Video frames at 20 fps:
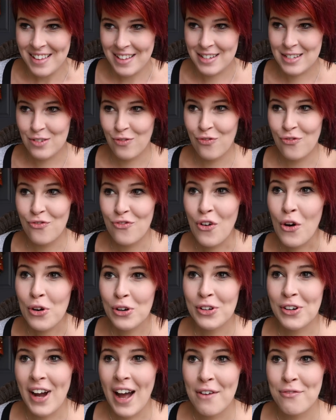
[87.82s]
This
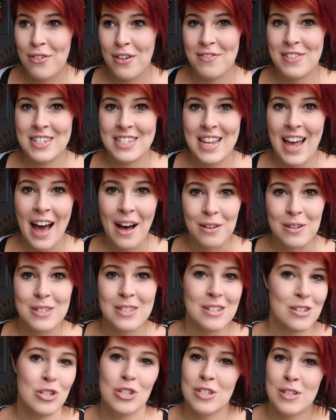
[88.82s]
photograph of this house
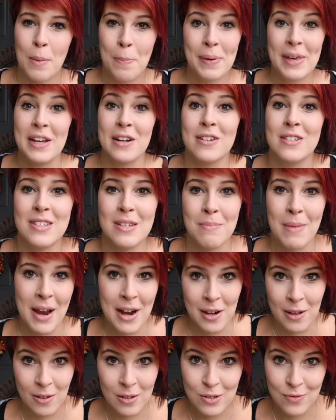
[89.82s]
that just appears in
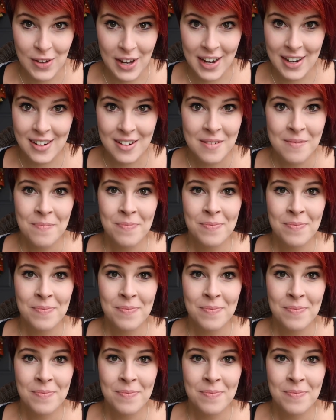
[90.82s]
my newsfeed.